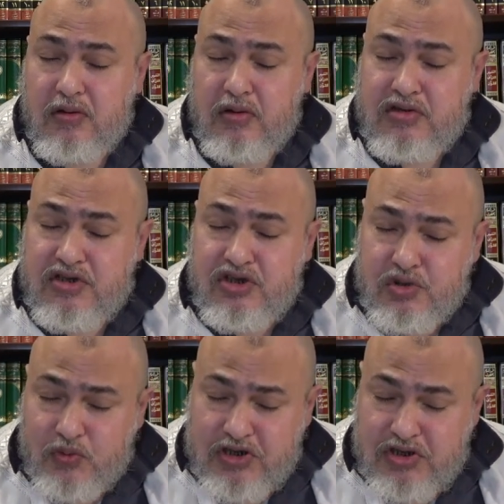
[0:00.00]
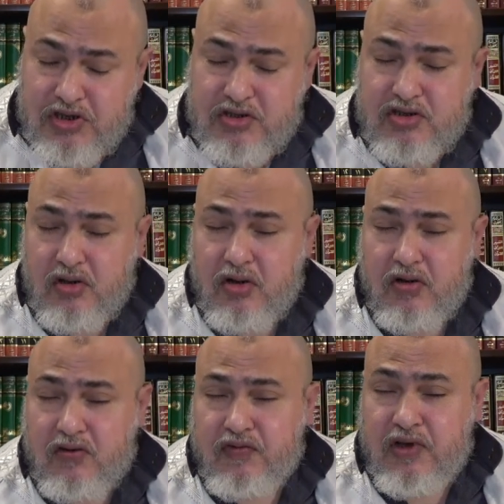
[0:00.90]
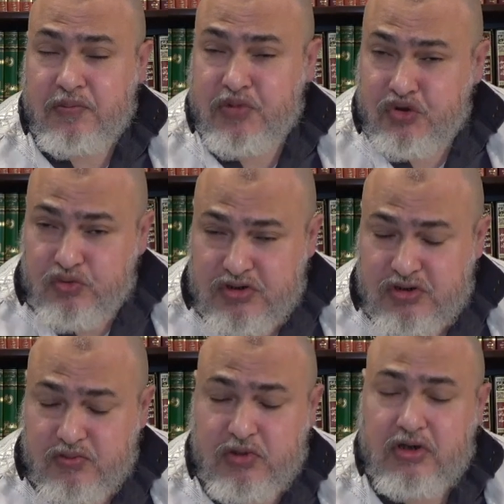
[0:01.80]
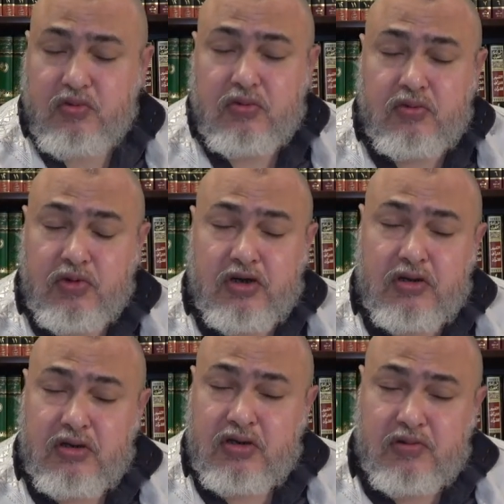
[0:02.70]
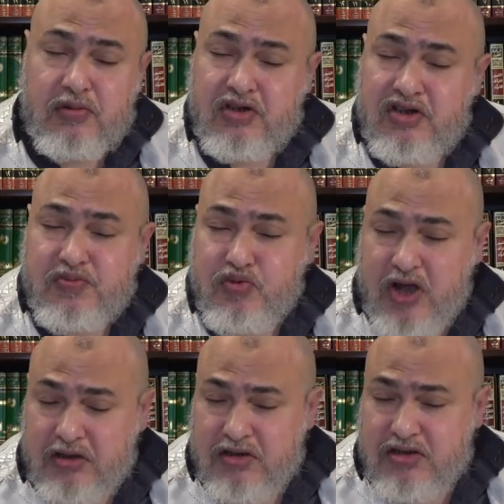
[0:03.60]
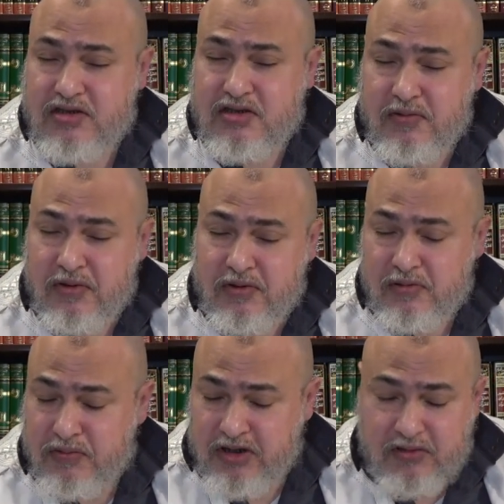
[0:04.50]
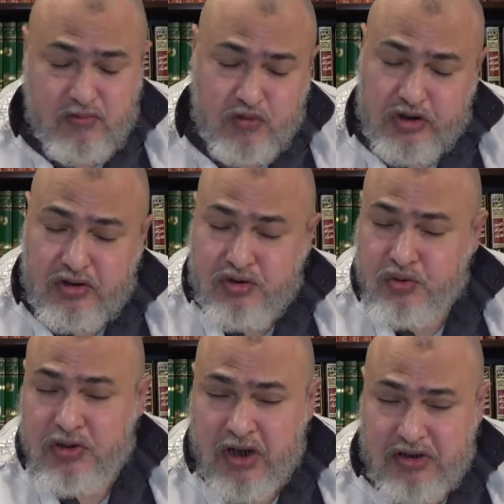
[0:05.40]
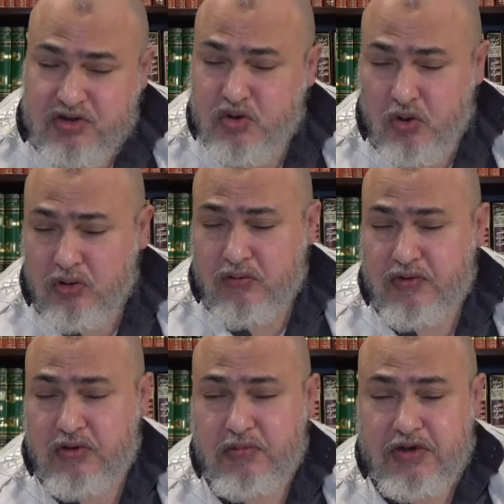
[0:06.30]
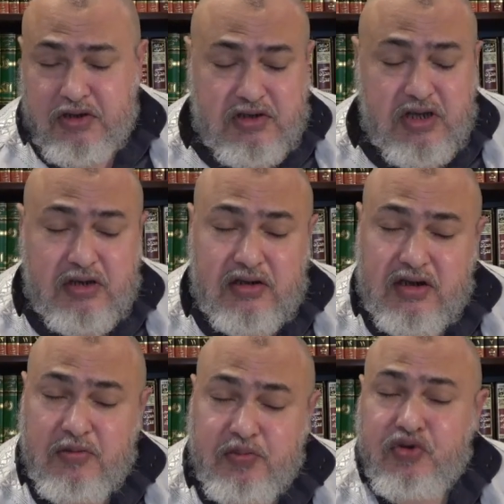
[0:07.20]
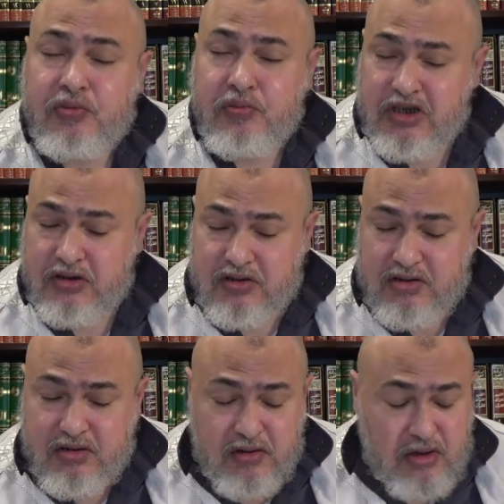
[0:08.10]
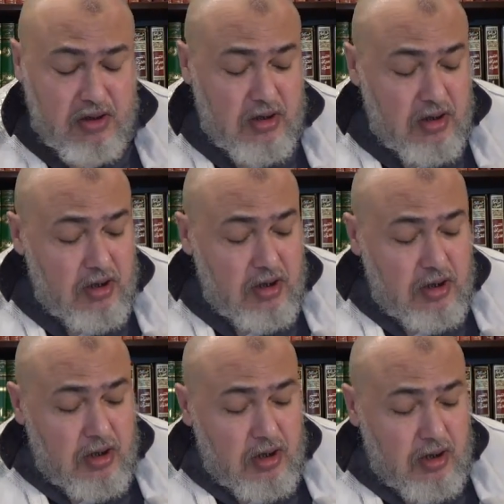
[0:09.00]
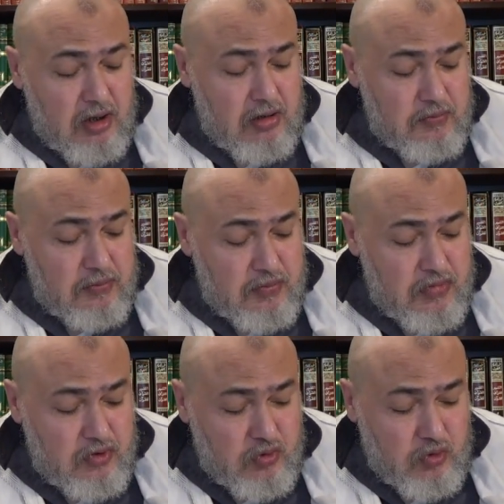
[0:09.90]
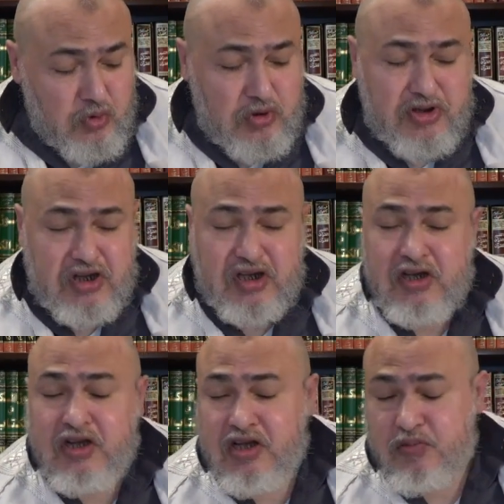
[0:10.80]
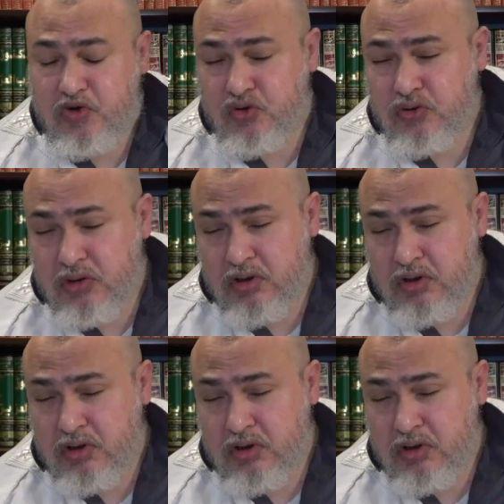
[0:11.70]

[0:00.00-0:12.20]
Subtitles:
situations of abuse where these practices, what unites all of them is that they permit or they enable